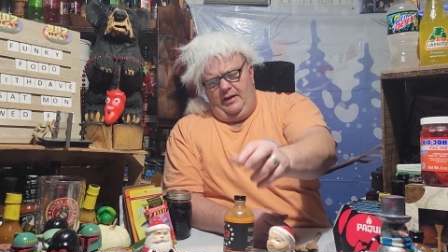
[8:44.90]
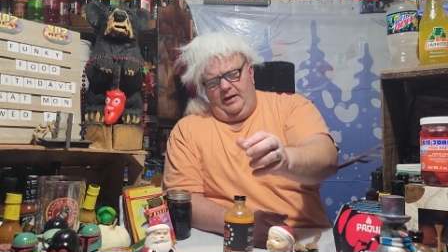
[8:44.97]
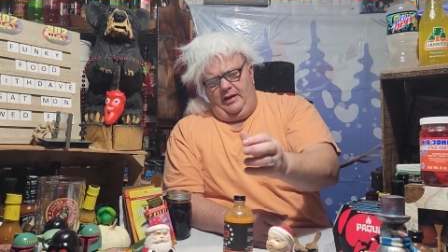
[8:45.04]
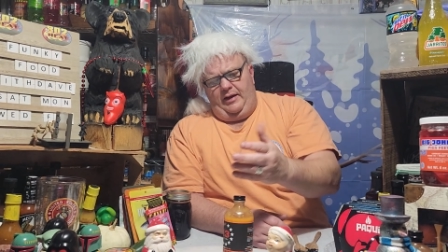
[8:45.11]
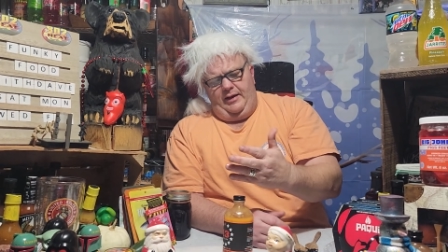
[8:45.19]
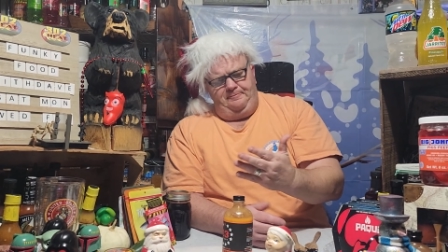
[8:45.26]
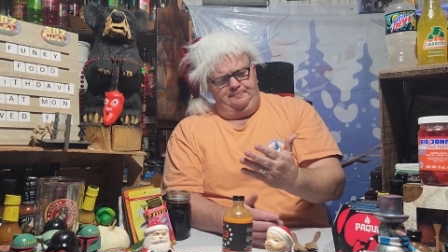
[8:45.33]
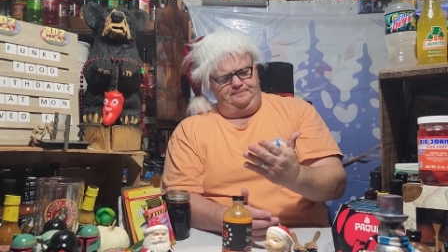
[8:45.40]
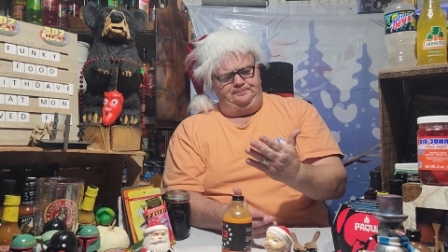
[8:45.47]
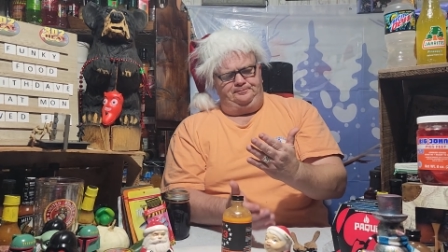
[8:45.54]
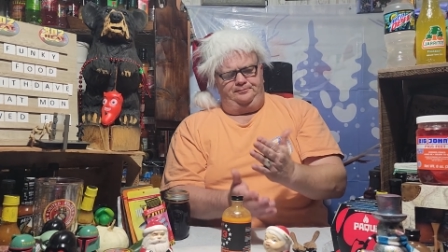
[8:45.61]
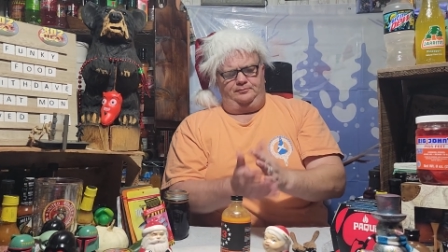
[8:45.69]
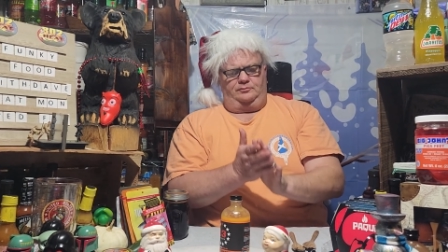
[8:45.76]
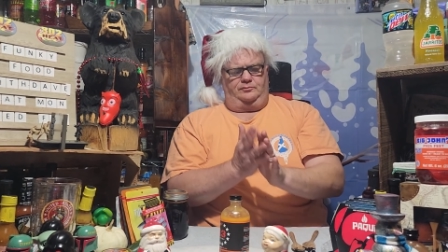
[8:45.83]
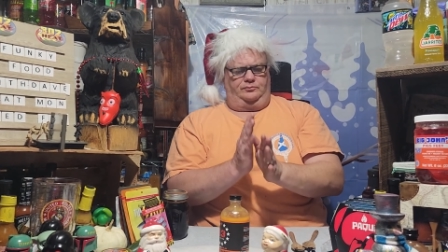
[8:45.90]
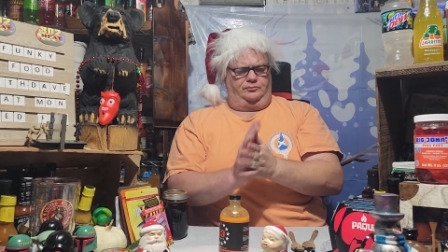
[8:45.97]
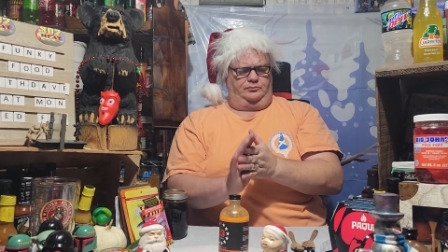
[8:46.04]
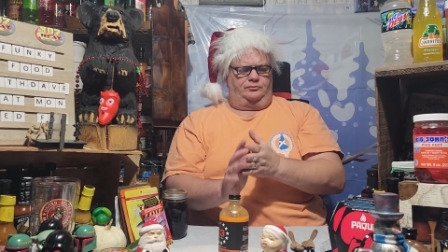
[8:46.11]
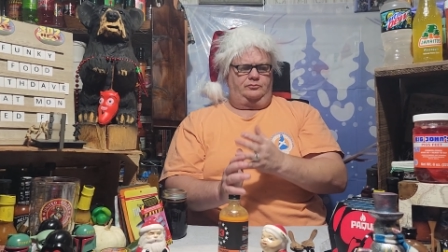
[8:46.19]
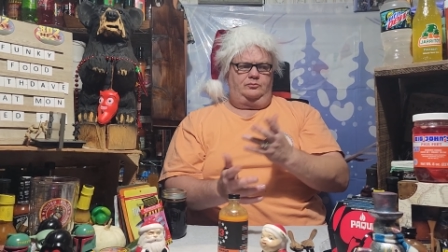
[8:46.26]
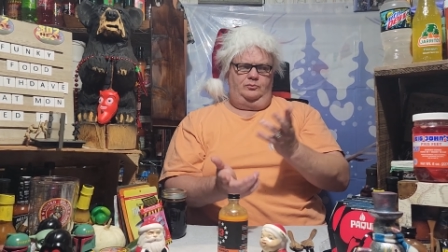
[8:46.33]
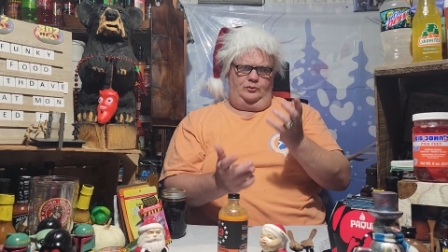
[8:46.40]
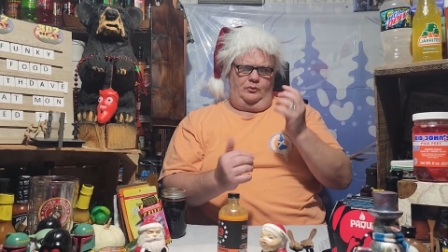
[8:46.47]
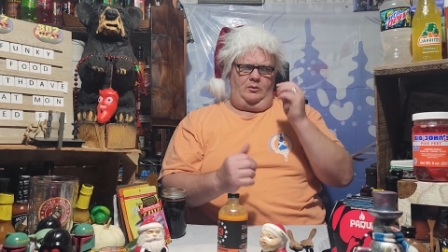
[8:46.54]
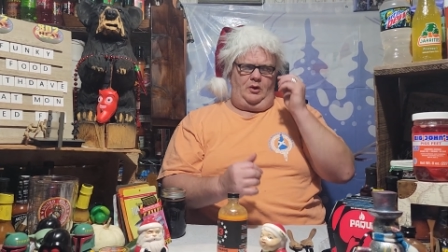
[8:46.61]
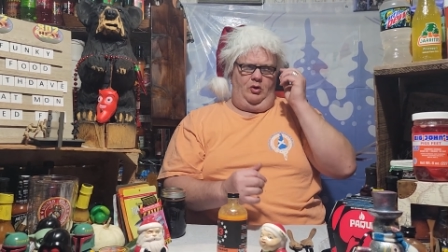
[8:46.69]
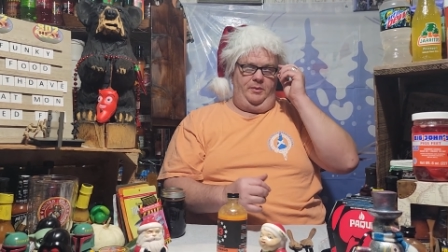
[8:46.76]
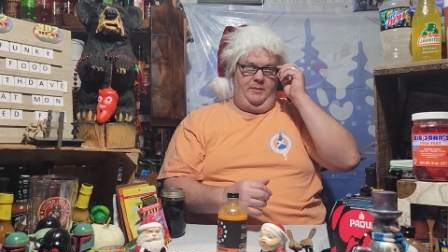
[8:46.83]
Um,
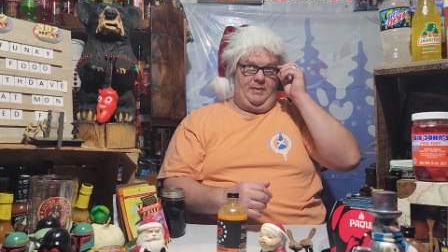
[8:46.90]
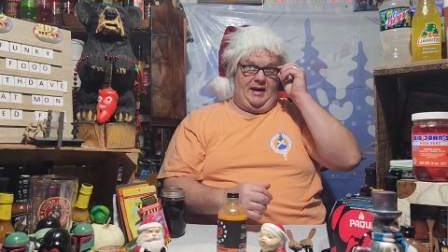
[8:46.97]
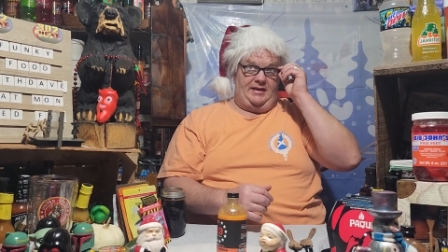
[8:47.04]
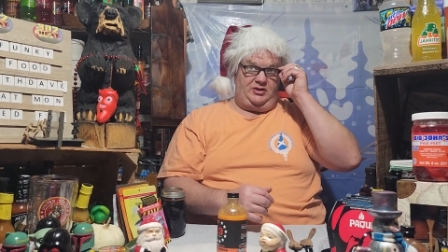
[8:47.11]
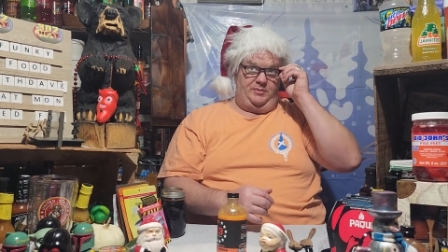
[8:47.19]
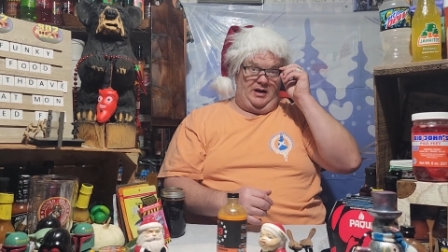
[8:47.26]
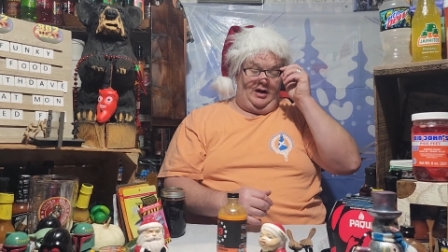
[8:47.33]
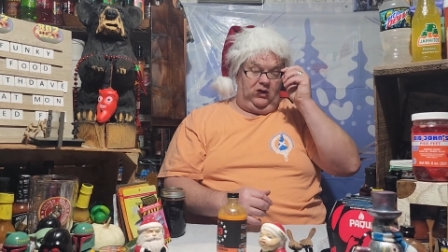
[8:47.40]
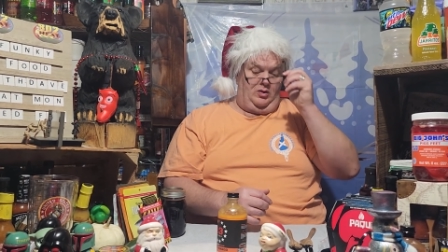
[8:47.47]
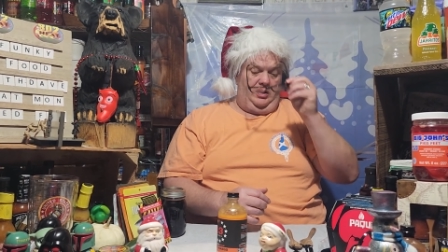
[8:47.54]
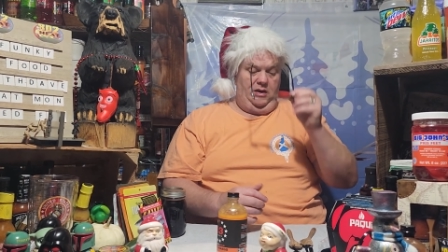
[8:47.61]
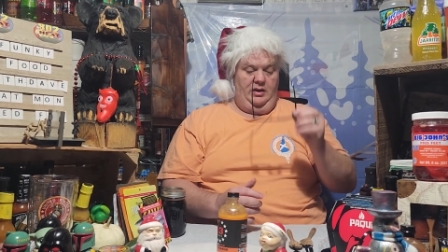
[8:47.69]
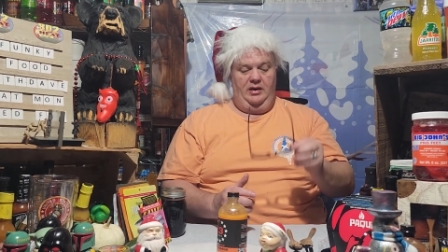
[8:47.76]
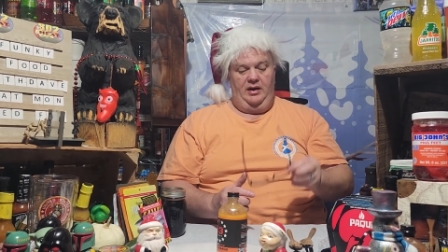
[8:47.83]
we'll be back tomorrow.